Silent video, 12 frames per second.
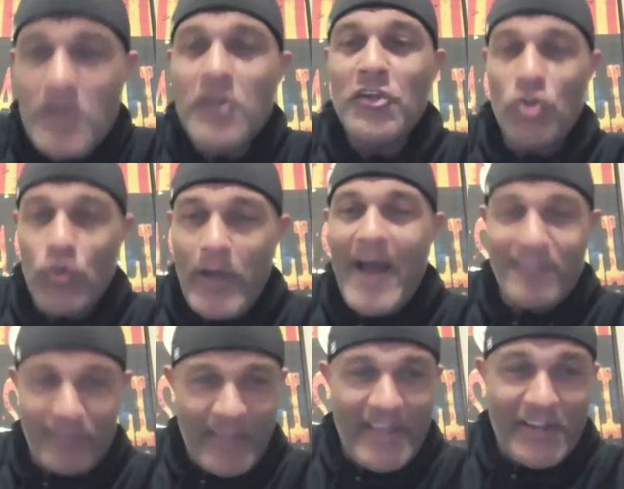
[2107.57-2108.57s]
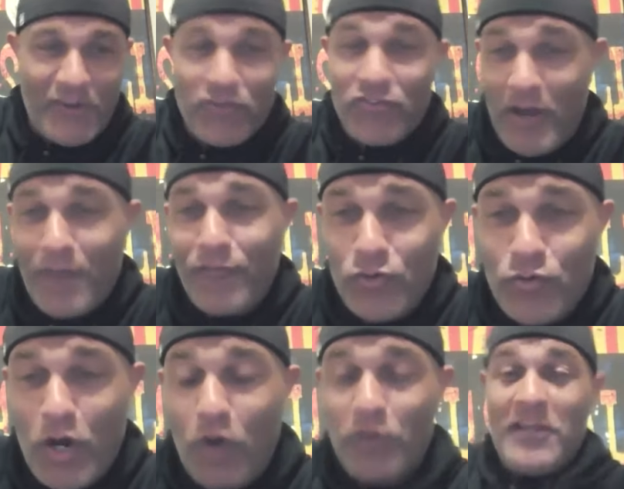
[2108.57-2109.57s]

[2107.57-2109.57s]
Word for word: You guys think you're Jeff Luhnow.